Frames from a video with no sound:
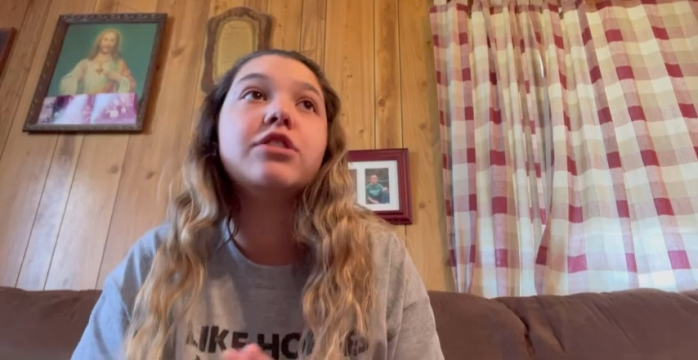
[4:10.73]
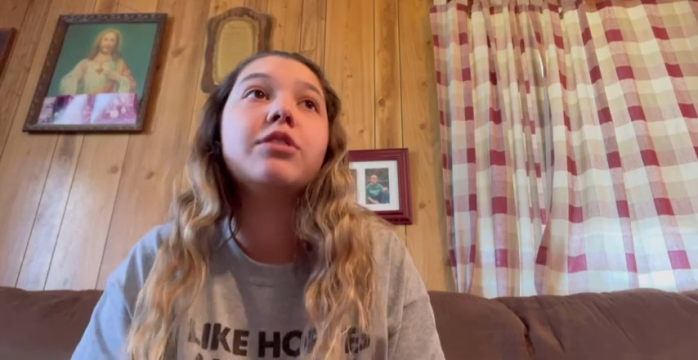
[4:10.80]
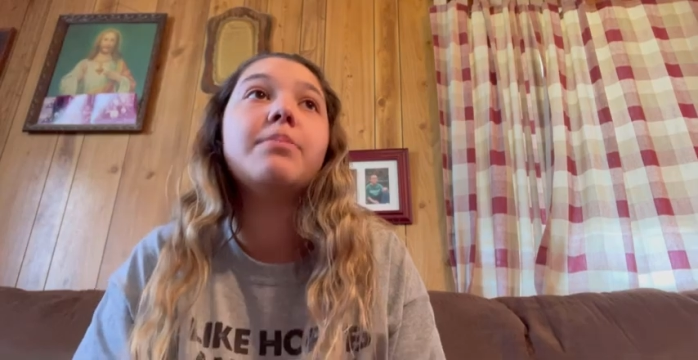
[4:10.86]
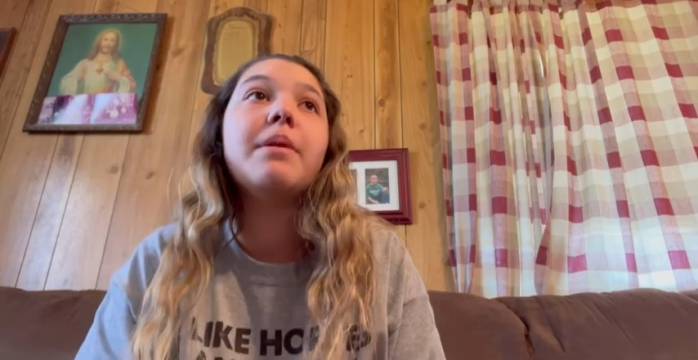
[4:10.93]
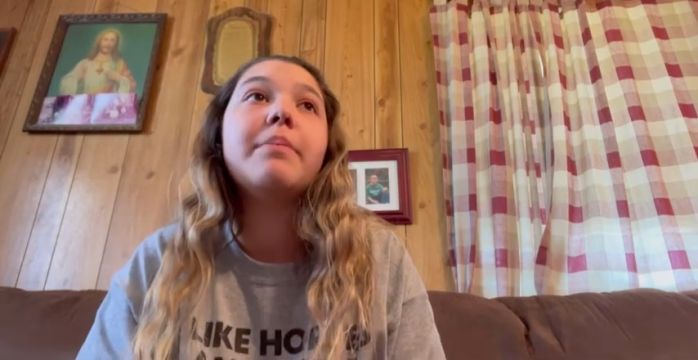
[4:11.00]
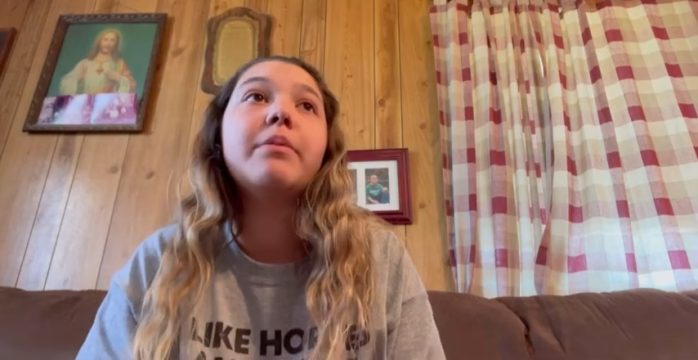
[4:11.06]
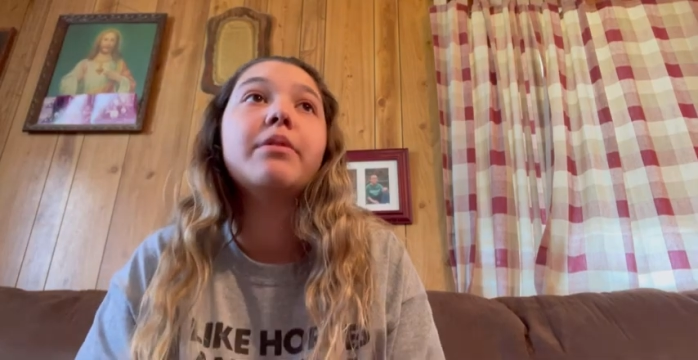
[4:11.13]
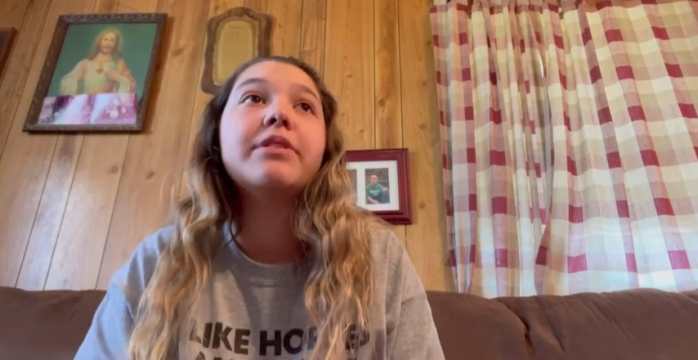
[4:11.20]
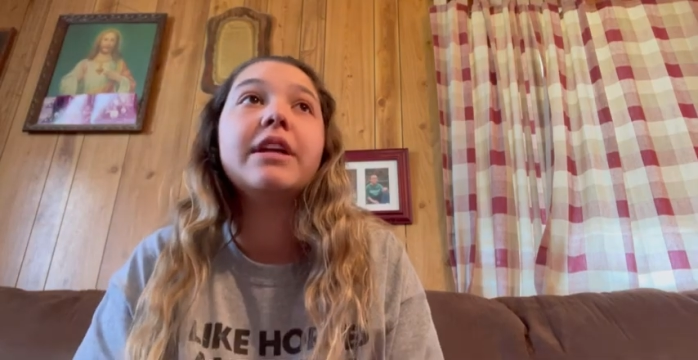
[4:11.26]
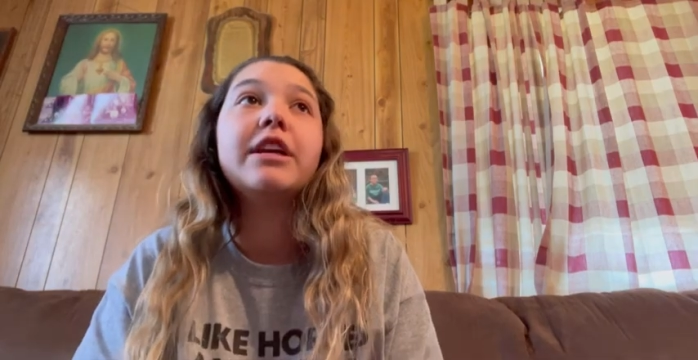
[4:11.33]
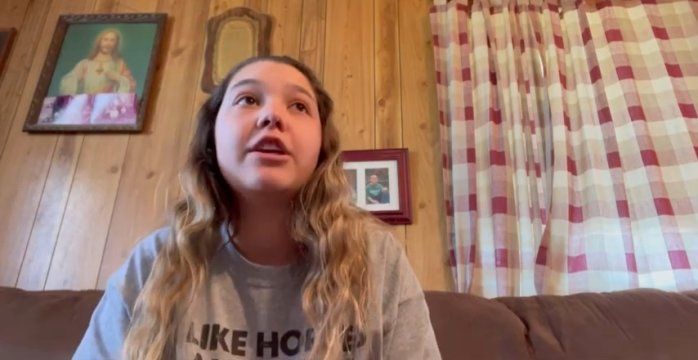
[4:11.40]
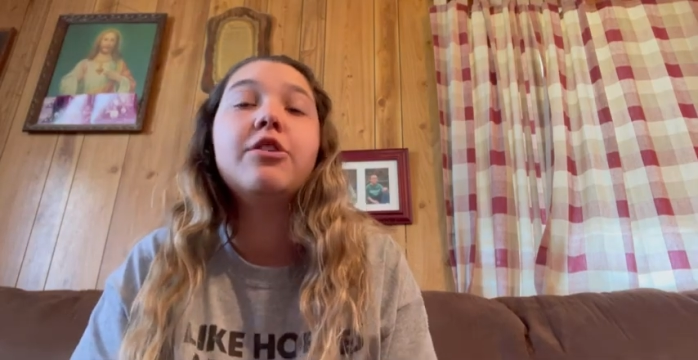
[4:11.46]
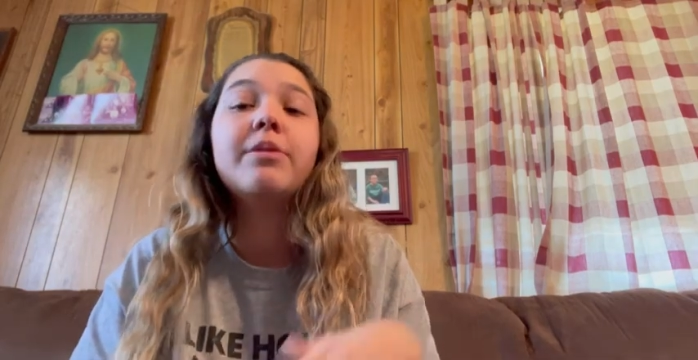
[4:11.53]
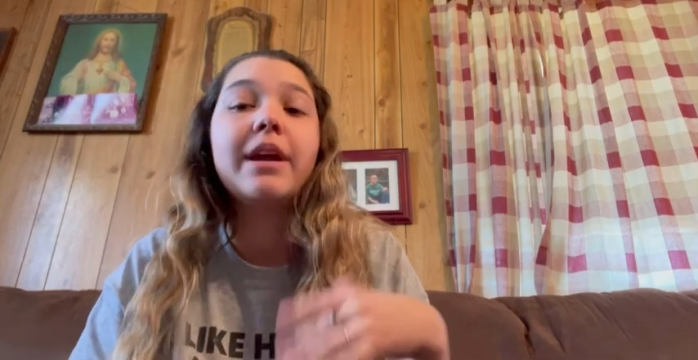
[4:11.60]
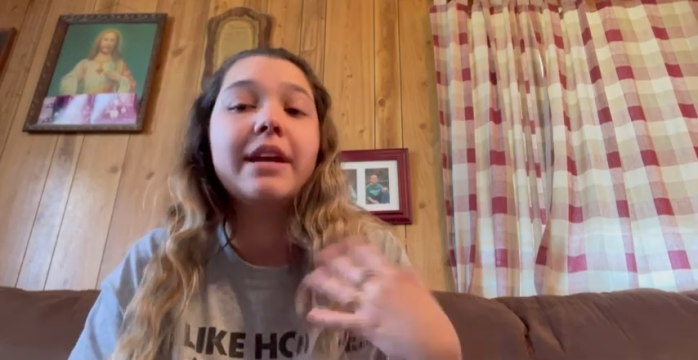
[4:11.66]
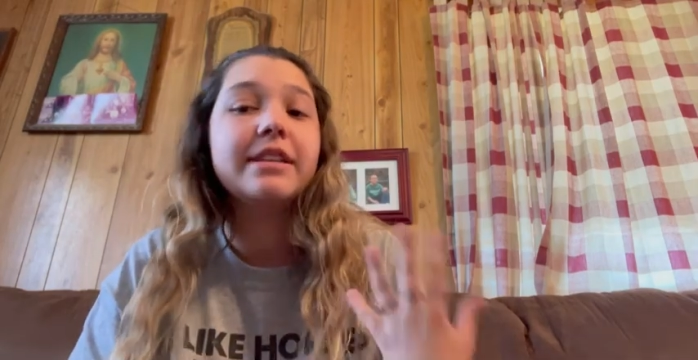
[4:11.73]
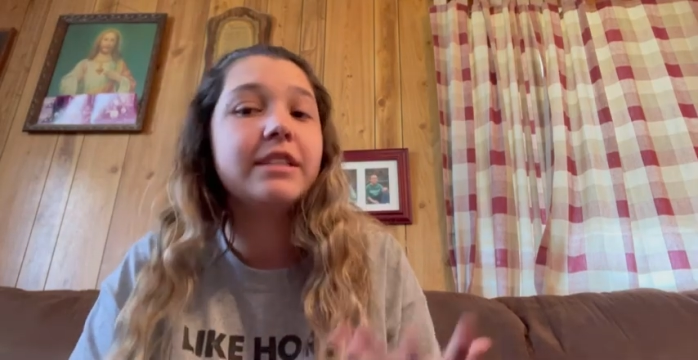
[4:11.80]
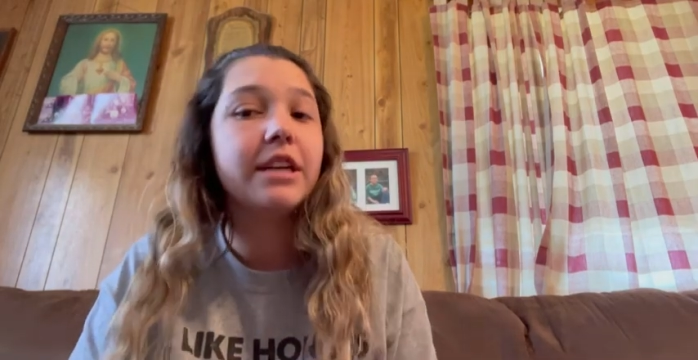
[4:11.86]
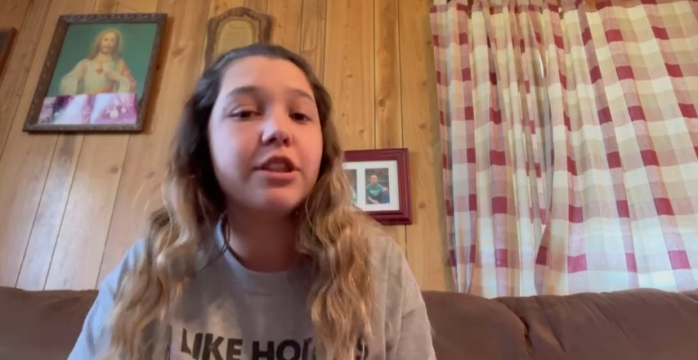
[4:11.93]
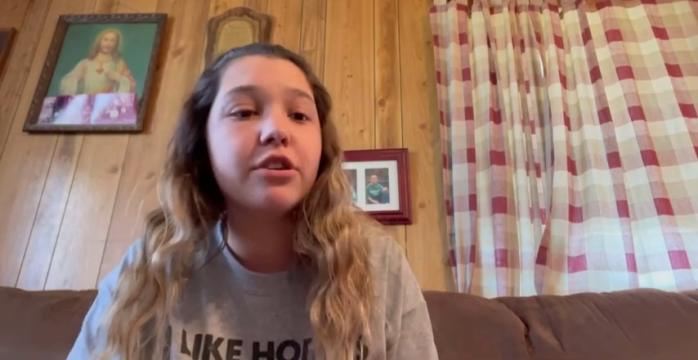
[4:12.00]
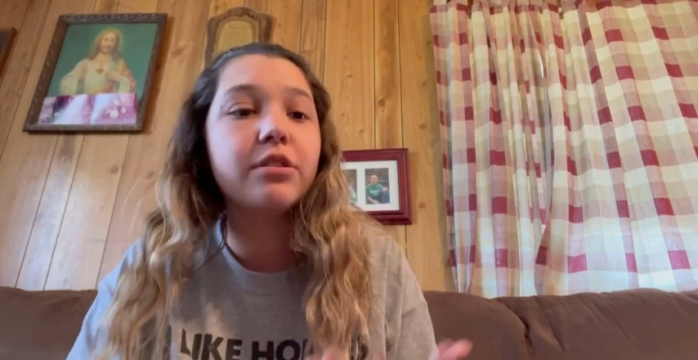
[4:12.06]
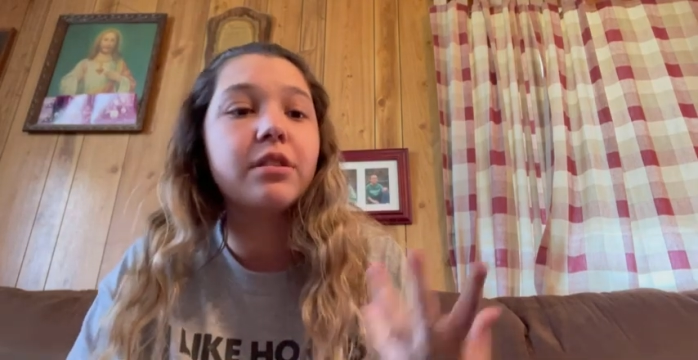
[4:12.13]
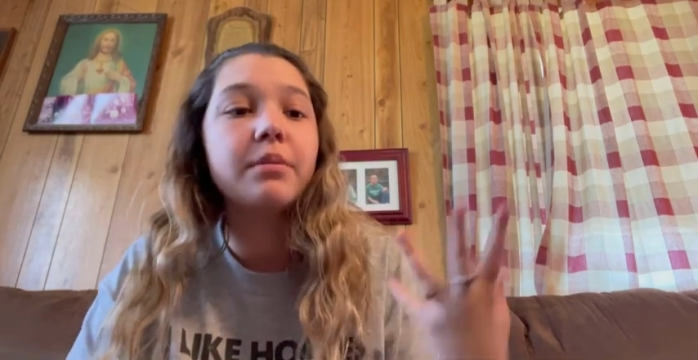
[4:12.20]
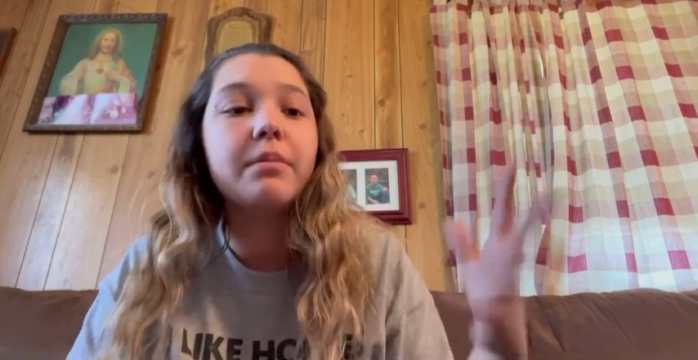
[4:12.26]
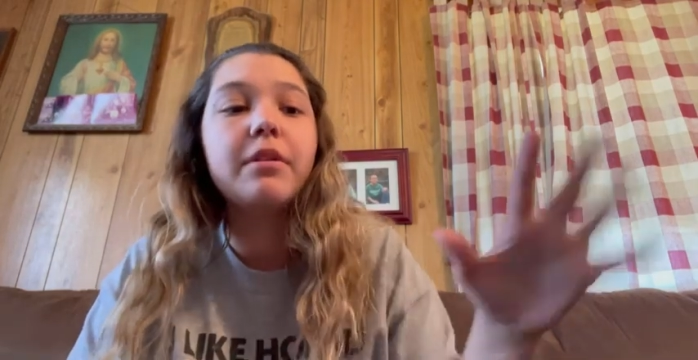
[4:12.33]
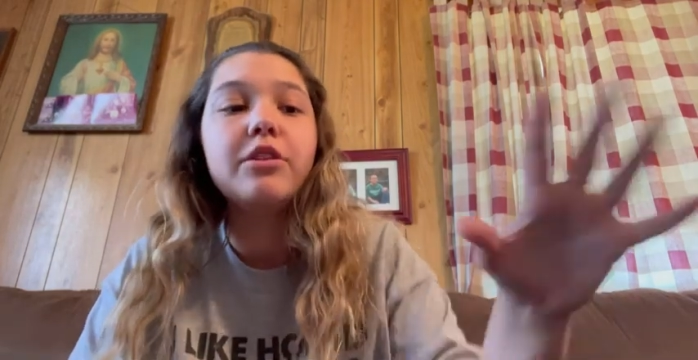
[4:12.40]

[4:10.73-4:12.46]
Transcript: people think you can't see through them.